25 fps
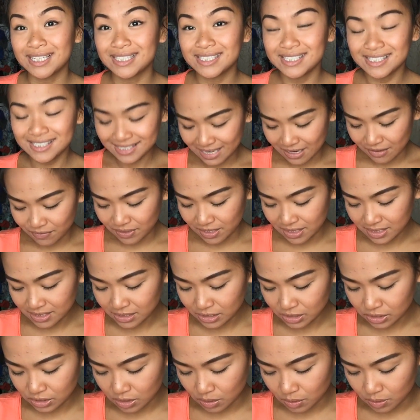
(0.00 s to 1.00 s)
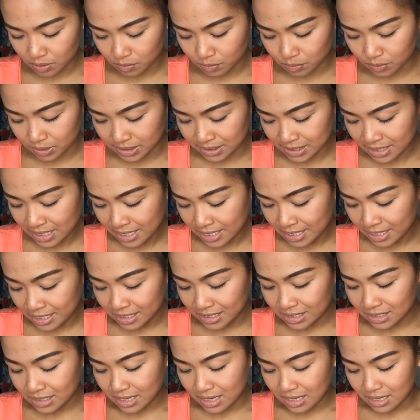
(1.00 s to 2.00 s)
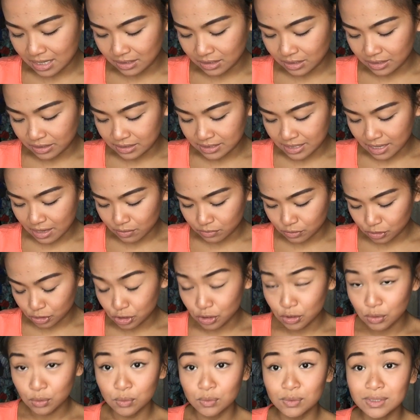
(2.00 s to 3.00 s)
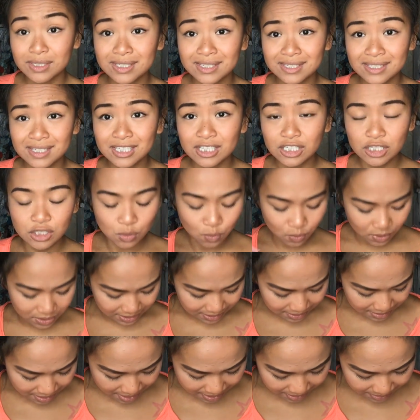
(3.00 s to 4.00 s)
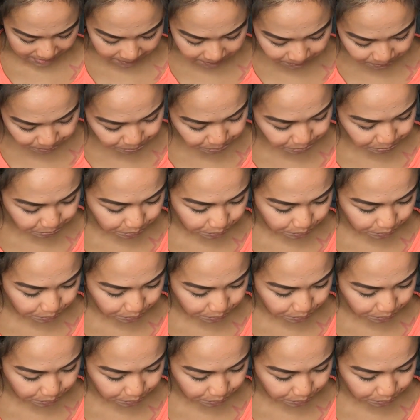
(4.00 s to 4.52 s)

savings, so it was down to $629,